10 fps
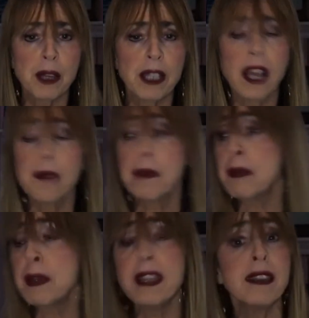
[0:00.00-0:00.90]
And I
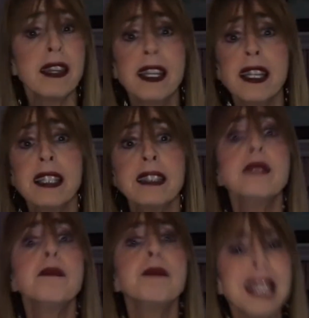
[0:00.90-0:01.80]
maybe
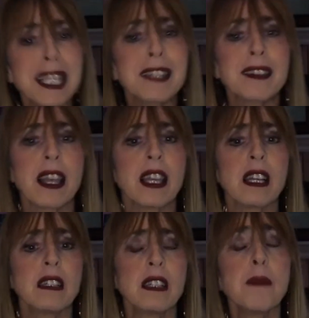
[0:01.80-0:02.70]
didn't mean to say it,
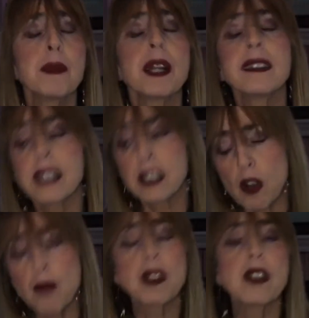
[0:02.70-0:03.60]
but I say,
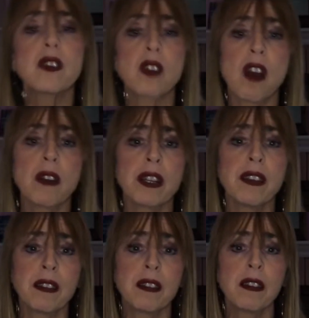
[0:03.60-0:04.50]
"I'm really sorry."